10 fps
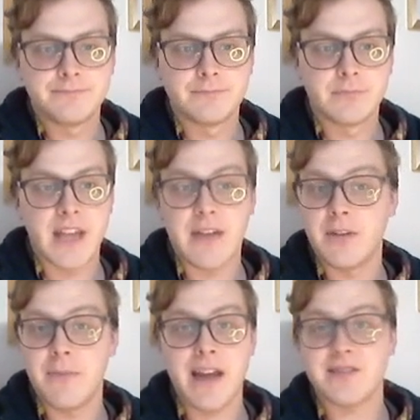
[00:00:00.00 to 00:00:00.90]
But yeah,
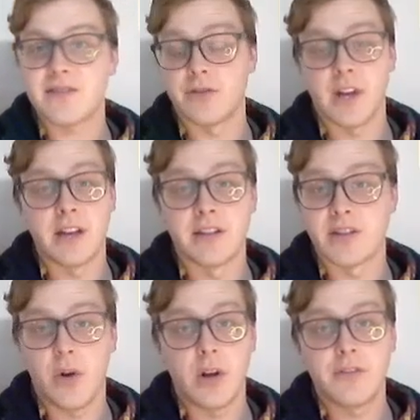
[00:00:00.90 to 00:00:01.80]
VMAXs are done,
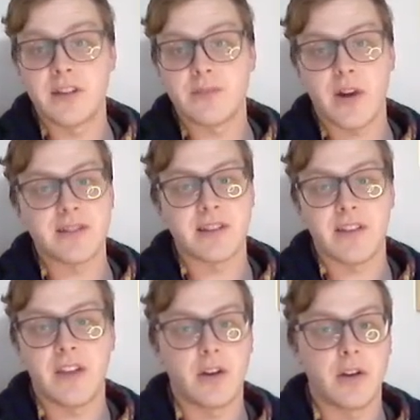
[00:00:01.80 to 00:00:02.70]
so all of these prices I
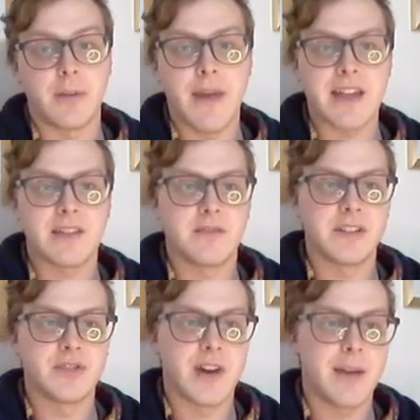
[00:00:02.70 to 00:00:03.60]
think are going to massively
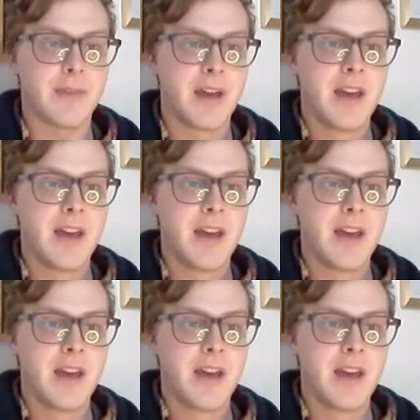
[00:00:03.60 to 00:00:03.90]
drop.